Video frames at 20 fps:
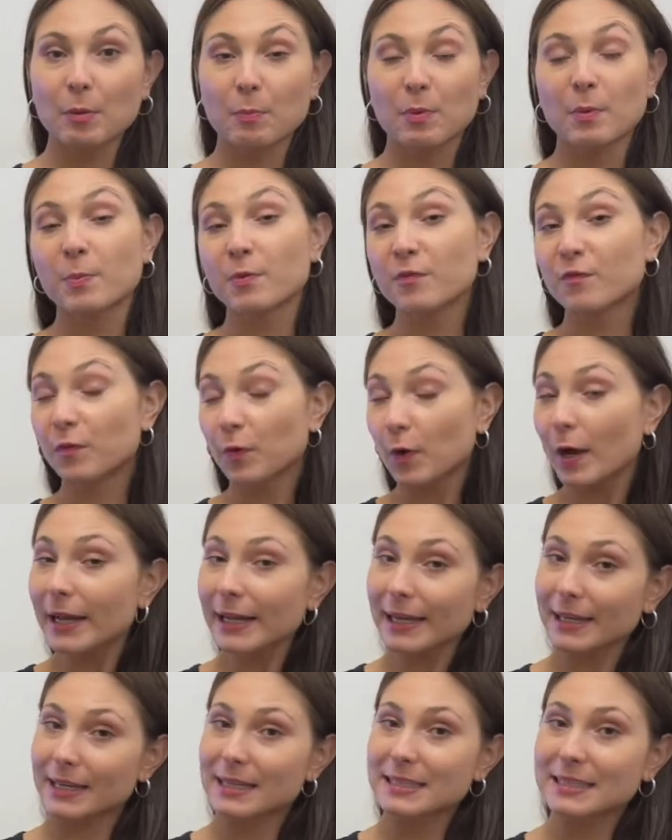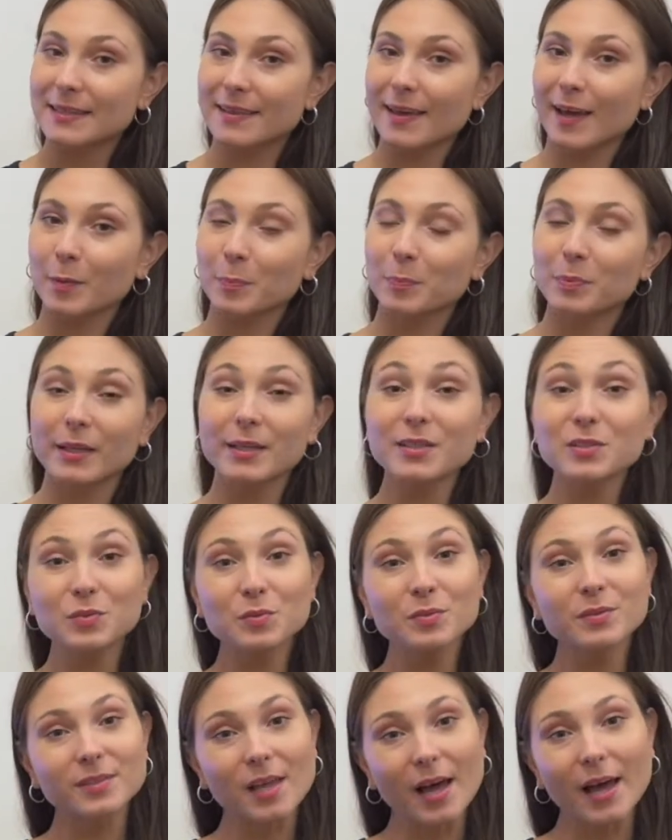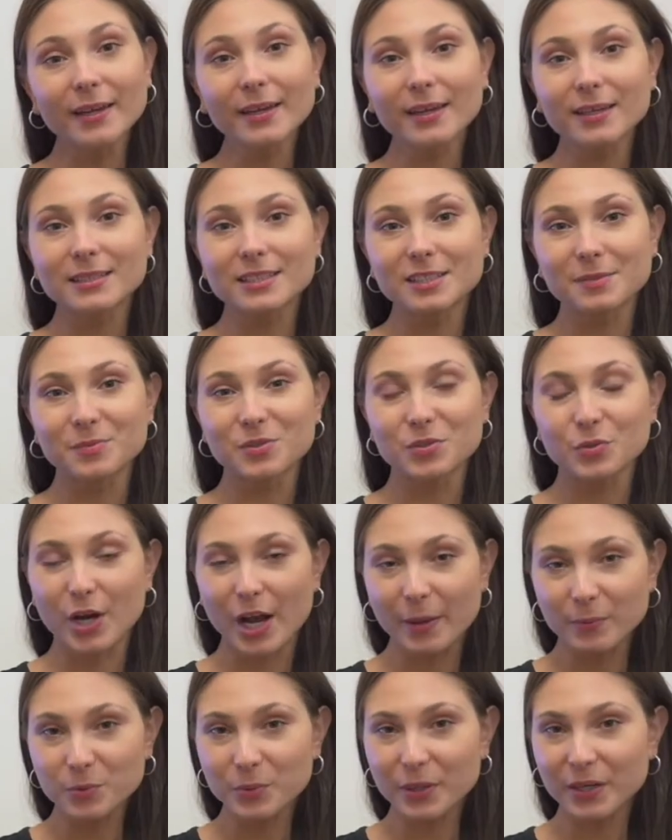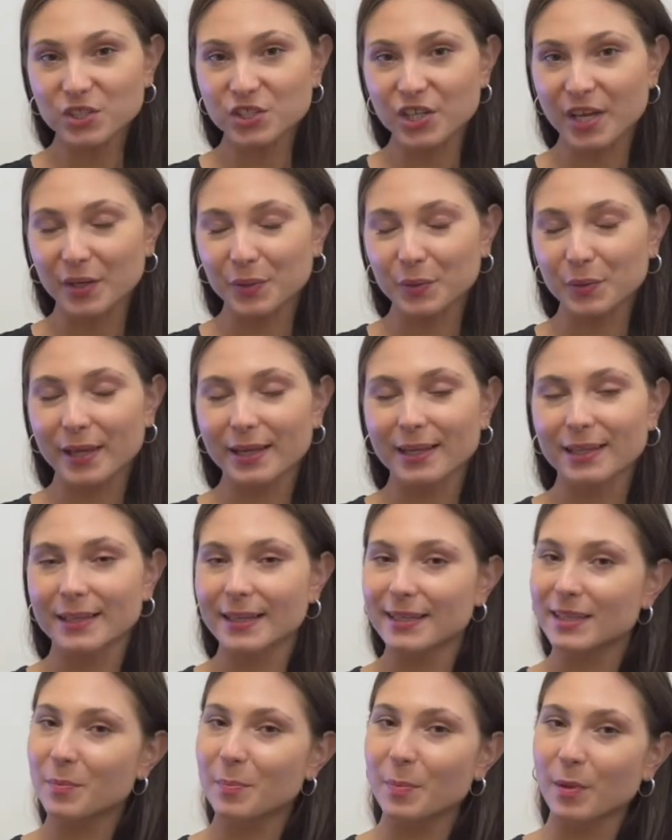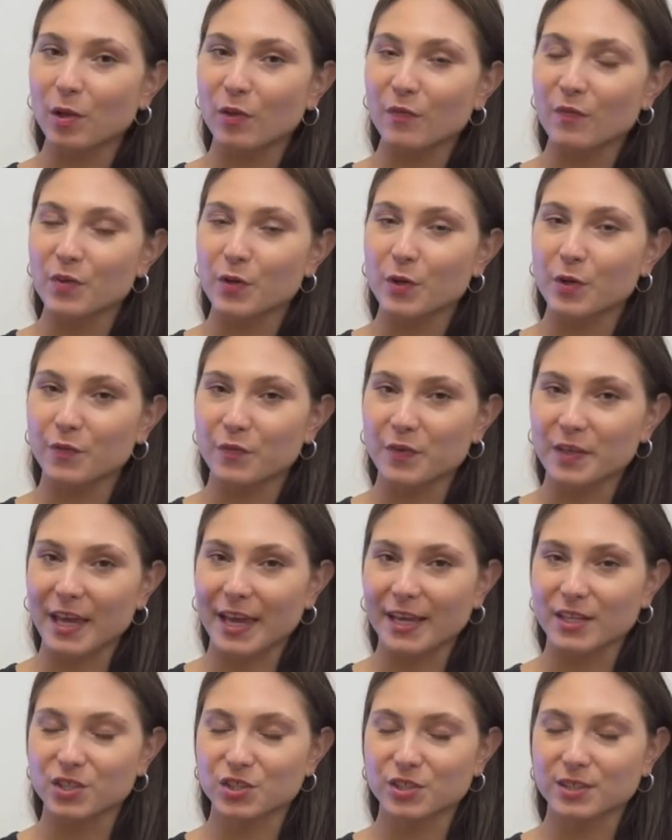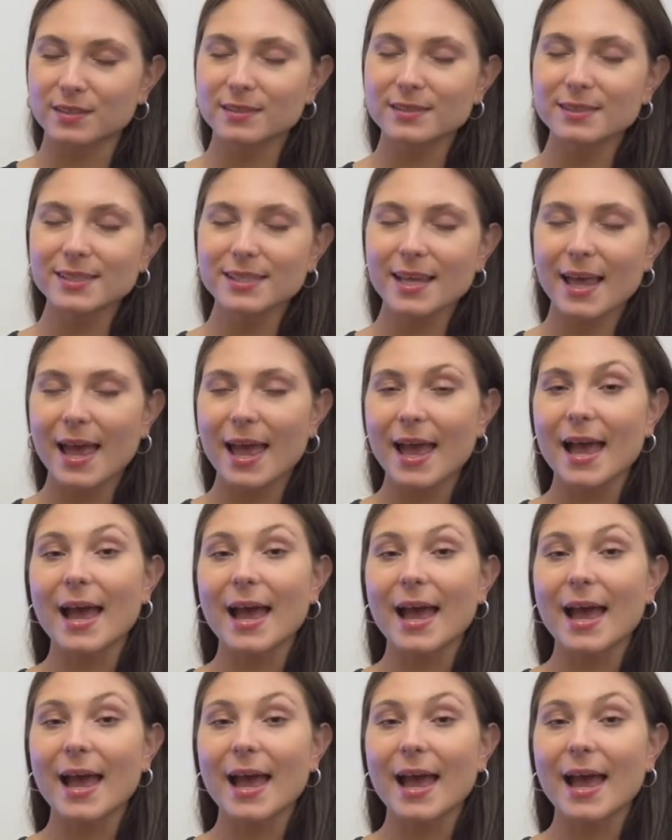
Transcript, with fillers: But before I get into that, please do like and subscribe to our channel and click the bell for notifications.